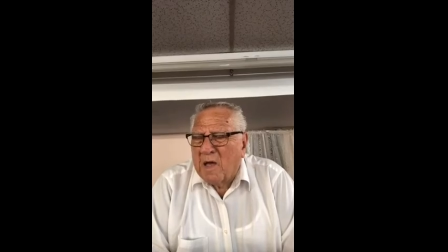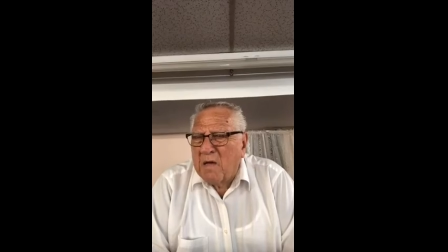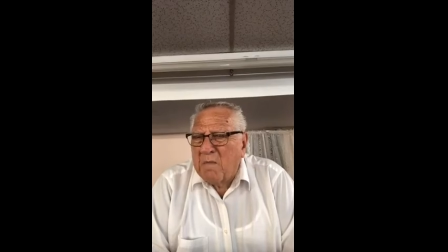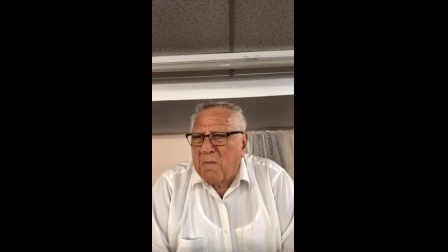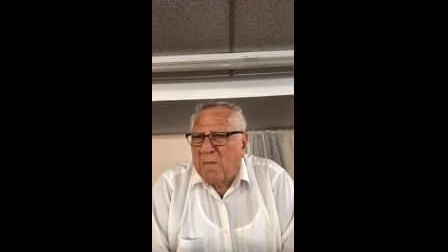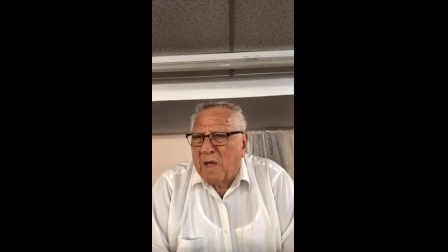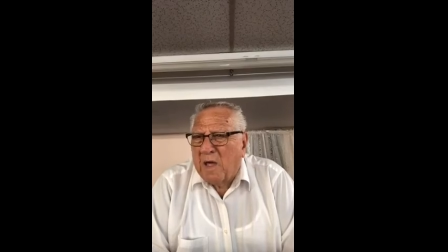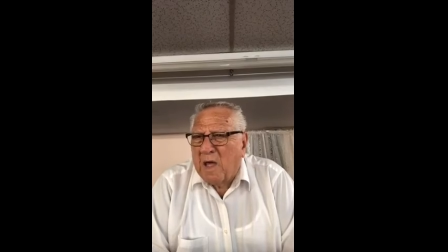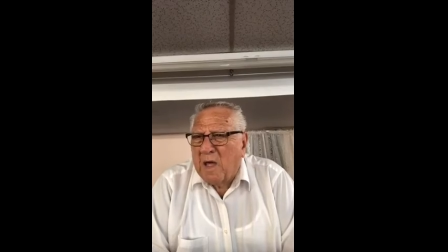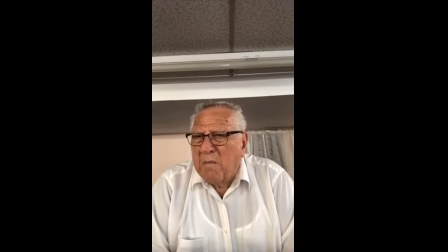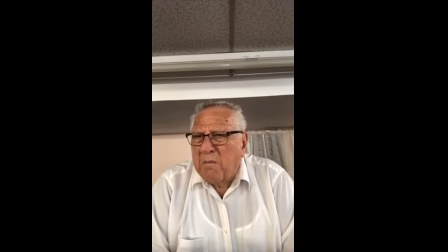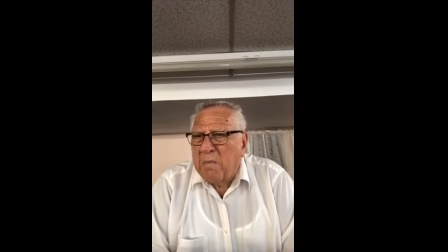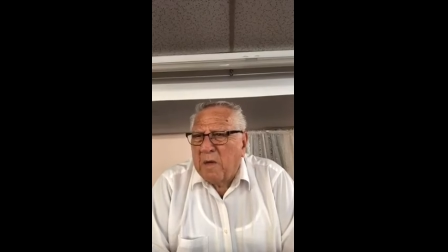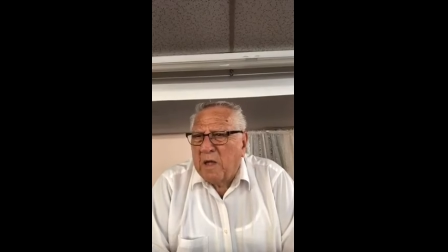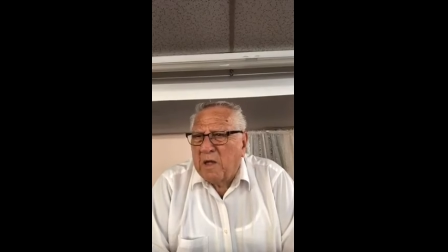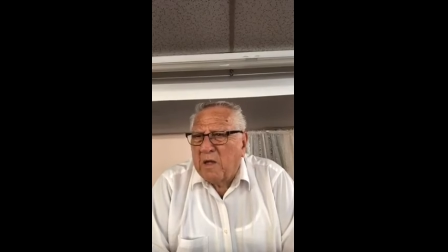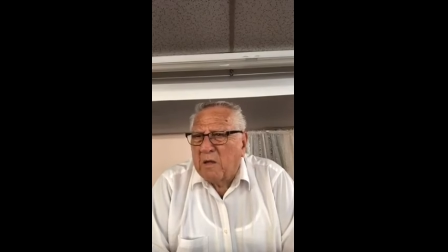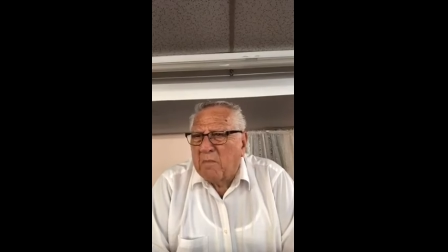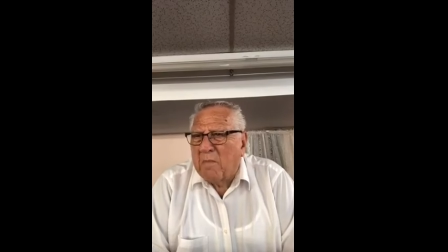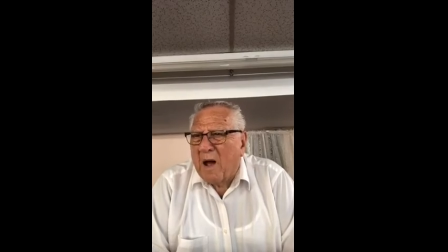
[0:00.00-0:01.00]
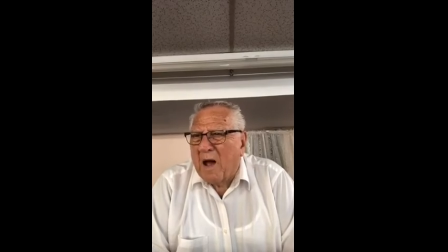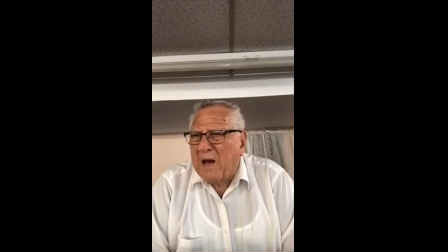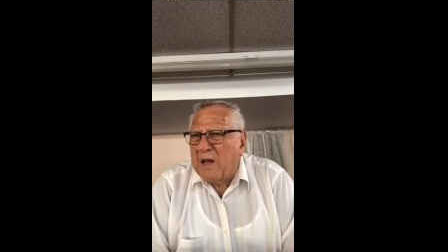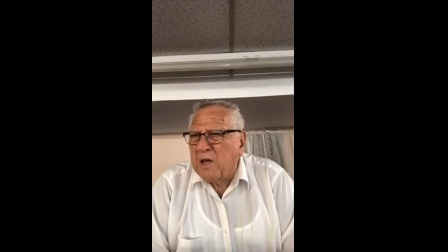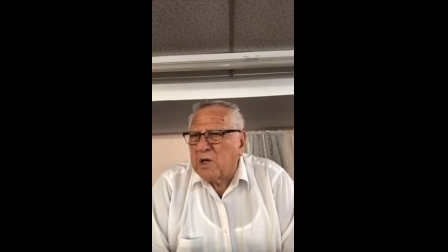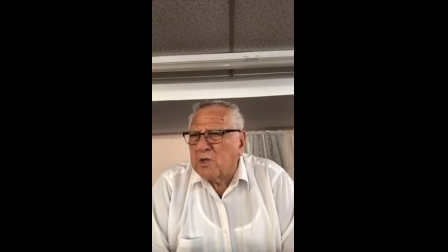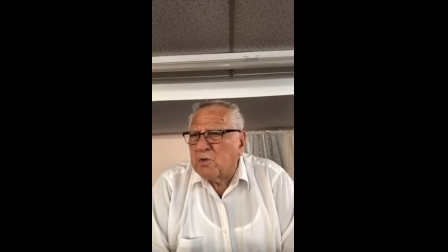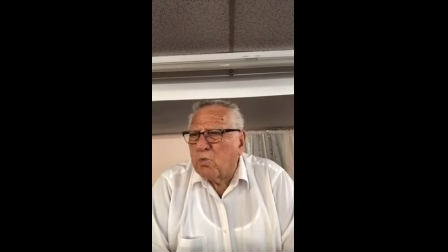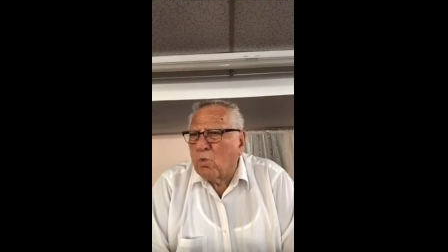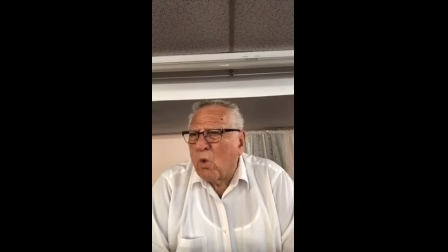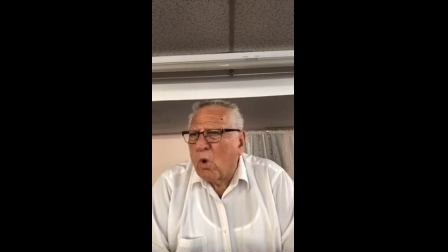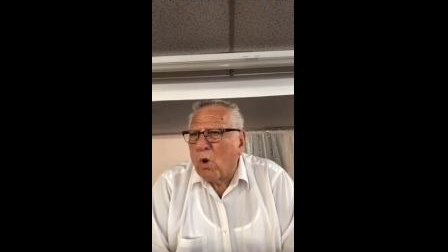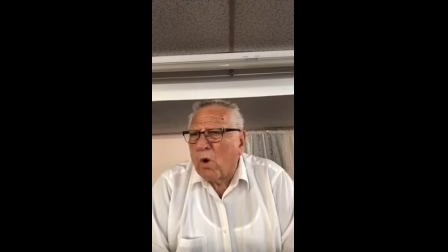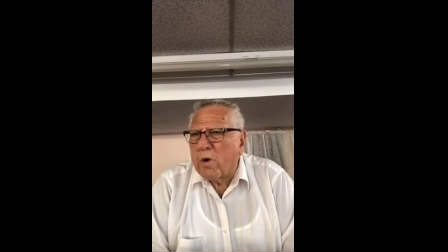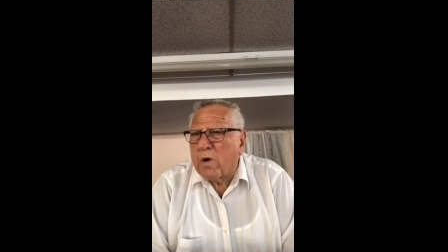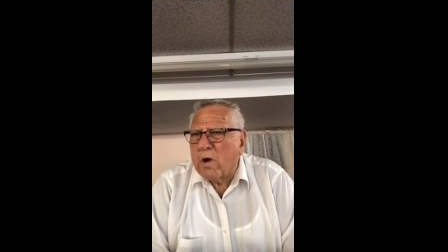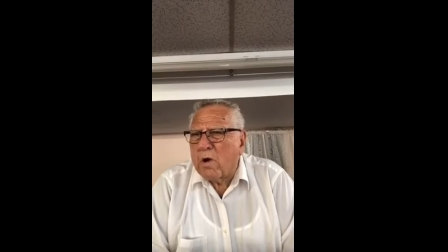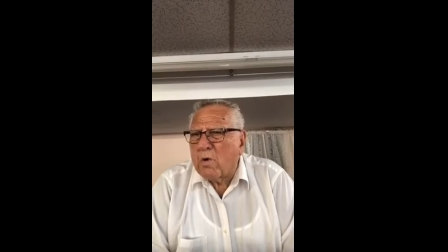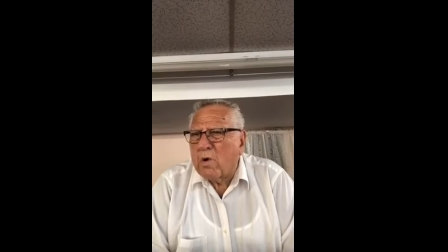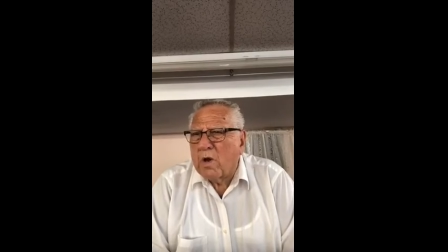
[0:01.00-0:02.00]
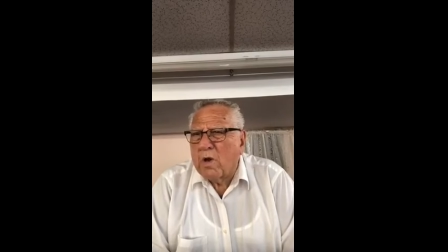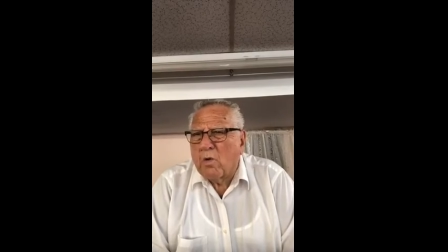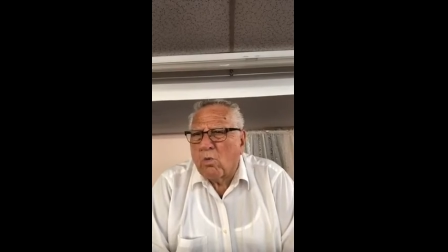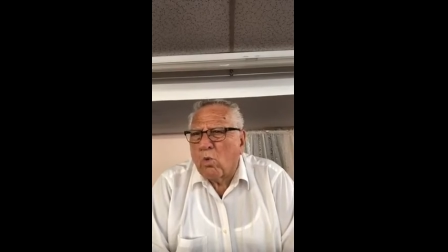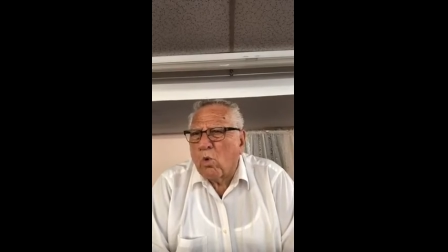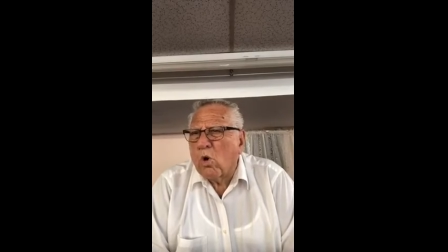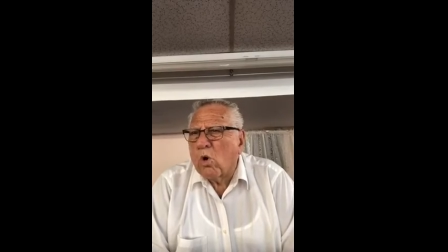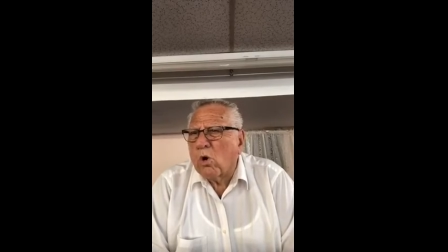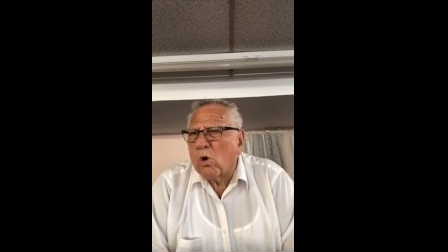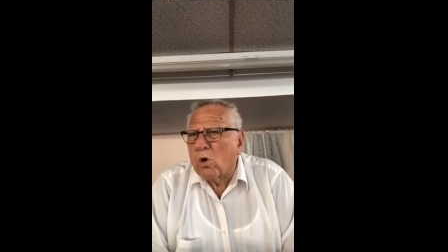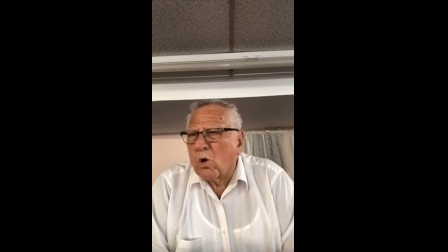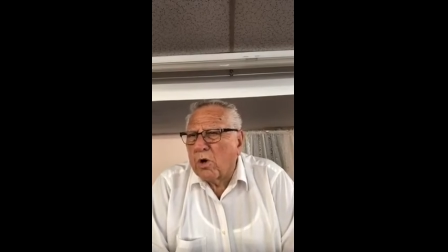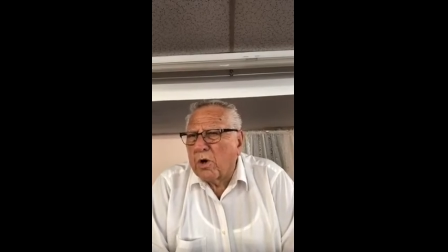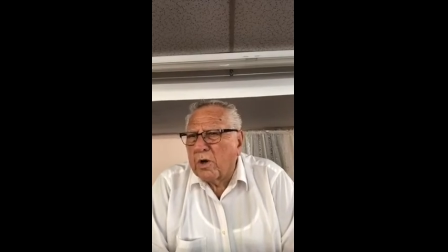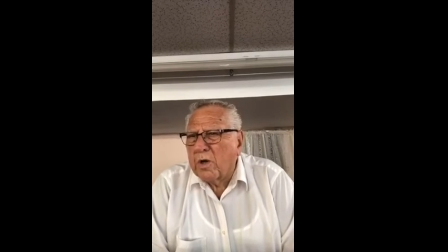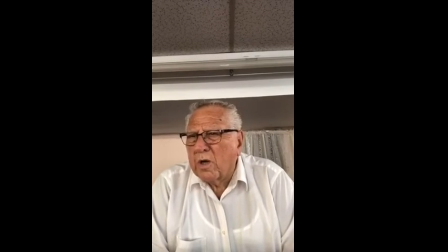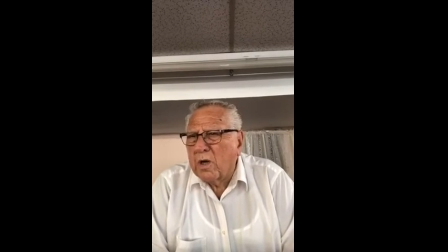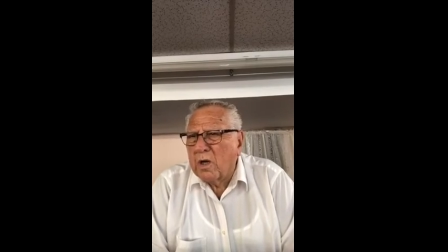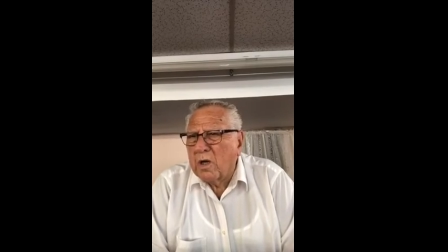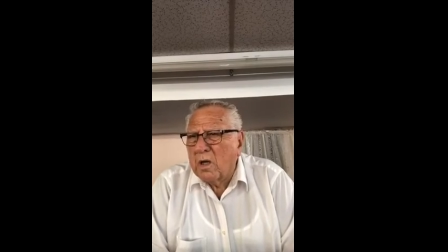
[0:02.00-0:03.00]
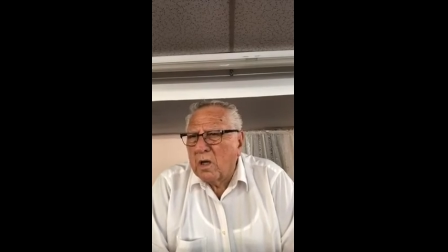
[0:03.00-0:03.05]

he, he beat the mightiest warrior in the world,